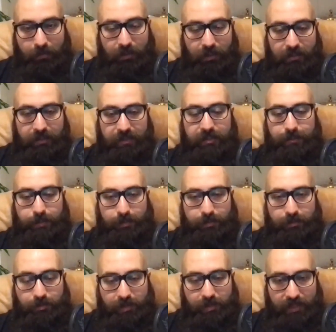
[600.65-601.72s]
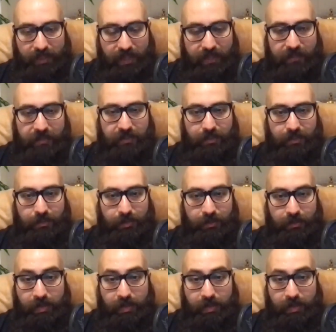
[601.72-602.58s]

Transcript: and they're supposed to be like executed,